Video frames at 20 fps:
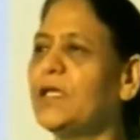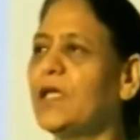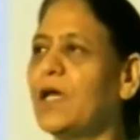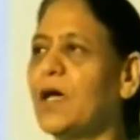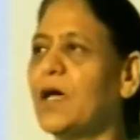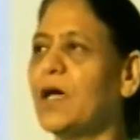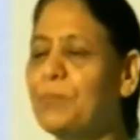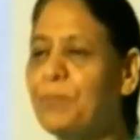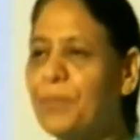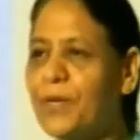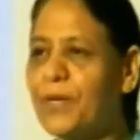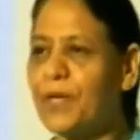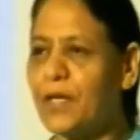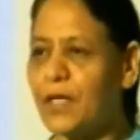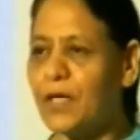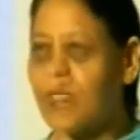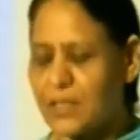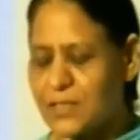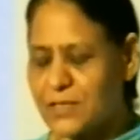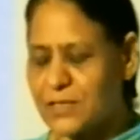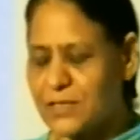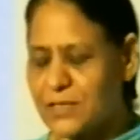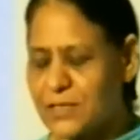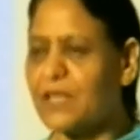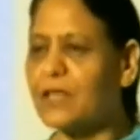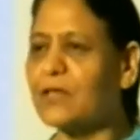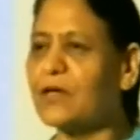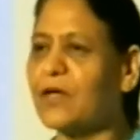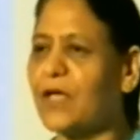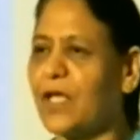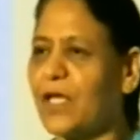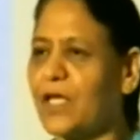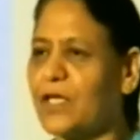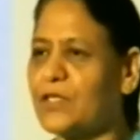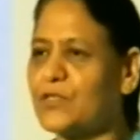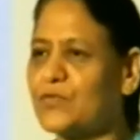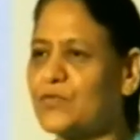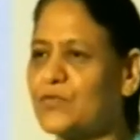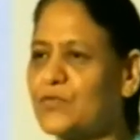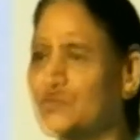a
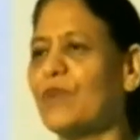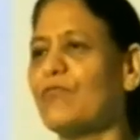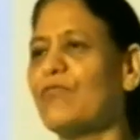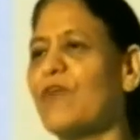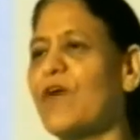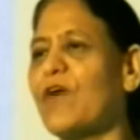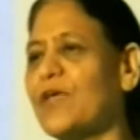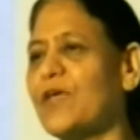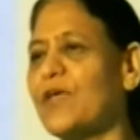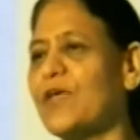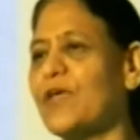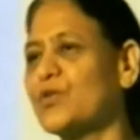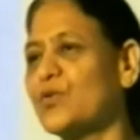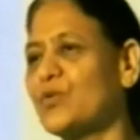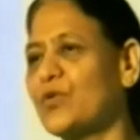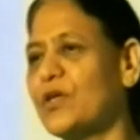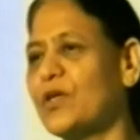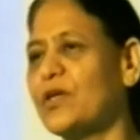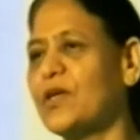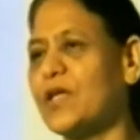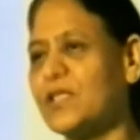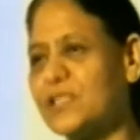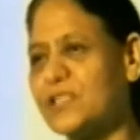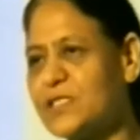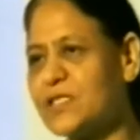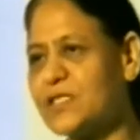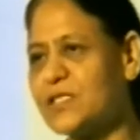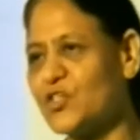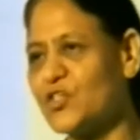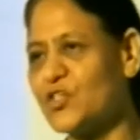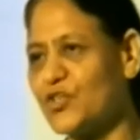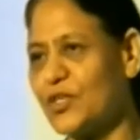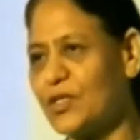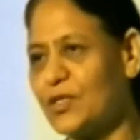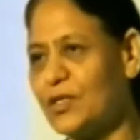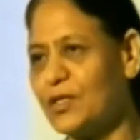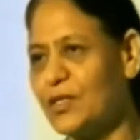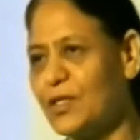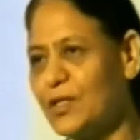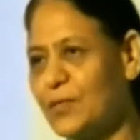staircase for a 5-story residential
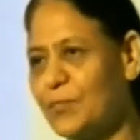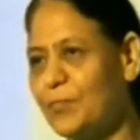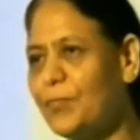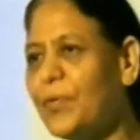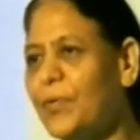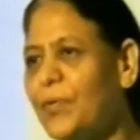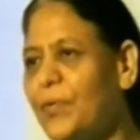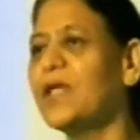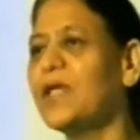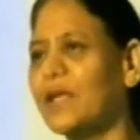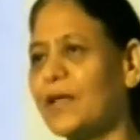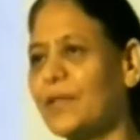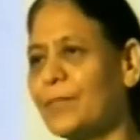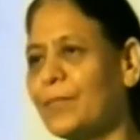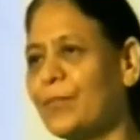building,